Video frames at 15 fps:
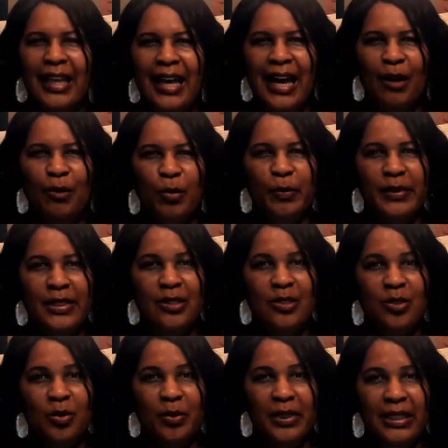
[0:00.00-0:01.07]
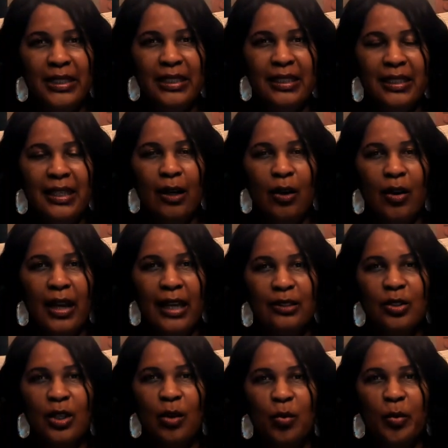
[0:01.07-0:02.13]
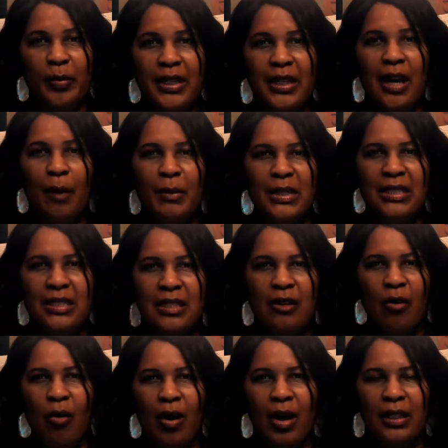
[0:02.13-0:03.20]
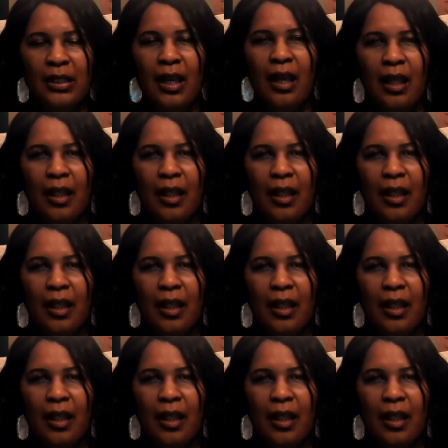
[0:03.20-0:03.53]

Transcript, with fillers: I will be doing, or actually I will be commenting on